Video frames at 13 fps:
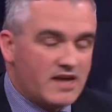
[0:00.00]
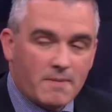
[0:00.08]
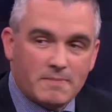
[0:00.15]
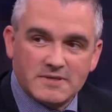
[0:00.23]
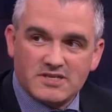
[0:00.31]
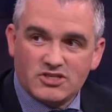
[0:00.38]

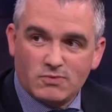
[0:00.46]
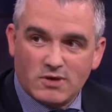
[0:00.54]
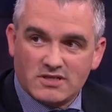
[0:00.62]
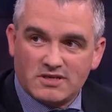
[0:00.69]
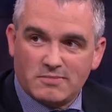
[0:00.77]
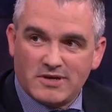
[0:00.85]
The
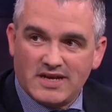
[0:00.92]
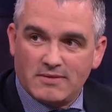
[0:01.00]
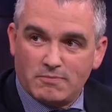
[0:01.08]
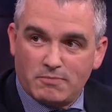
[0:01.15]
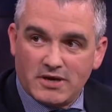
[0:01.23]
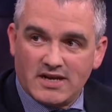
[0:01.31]
opposition wanted to
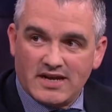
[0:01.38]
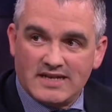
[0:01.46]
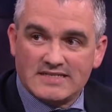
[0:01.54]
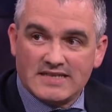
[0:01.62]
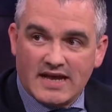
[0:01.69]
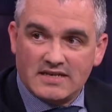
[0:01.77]
bring it
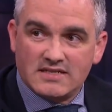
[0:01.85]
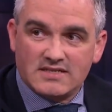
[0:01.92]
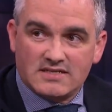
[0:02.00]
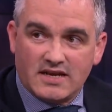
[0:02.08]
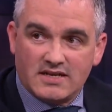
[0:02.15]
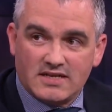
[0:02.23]
in
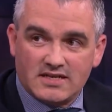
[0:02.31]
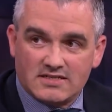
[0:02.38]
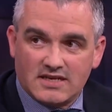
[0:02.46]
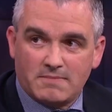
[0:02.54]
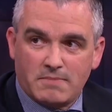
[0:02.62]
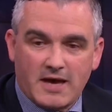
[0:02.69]
10-day
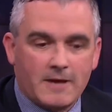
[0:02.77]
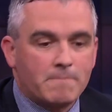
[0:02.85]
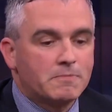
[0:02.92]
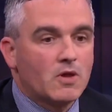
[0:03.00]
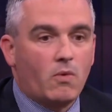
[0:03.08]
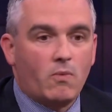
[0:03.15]
sick
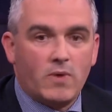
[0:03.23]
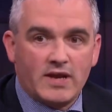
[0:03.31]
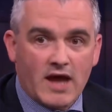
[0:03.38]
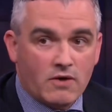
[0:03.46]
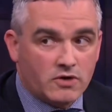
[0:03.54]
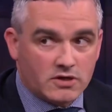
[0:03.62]
pay
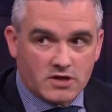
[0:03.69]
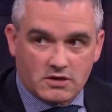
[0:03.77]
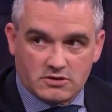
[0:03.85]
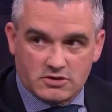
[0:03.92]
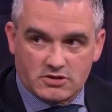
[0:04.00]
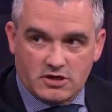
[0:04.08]
without a
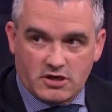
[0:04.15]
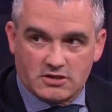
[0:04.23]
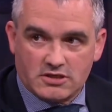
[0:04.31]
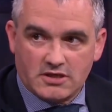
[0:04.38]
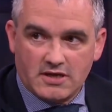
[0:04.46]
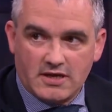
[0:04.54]
doctor's
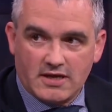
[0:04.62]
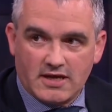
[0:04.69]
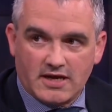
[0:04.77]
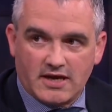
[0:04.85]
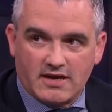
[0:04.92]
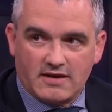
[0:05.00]
cert
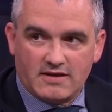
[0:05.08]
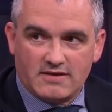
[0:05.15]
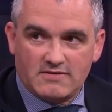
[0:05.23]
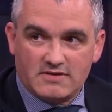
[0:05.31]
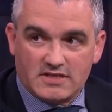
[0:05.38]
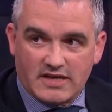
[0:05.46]

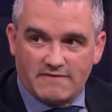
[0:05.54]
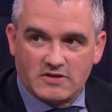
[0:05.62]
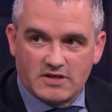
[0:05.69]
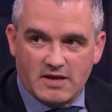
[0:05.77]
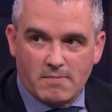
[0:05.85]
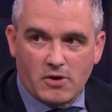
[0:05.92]
to
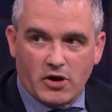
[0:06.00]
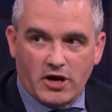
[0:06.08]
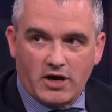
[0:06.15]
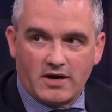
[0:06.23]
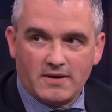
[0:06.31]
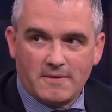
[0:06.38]
give to the
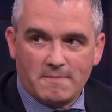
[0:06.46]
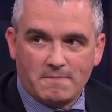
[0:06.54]
employer.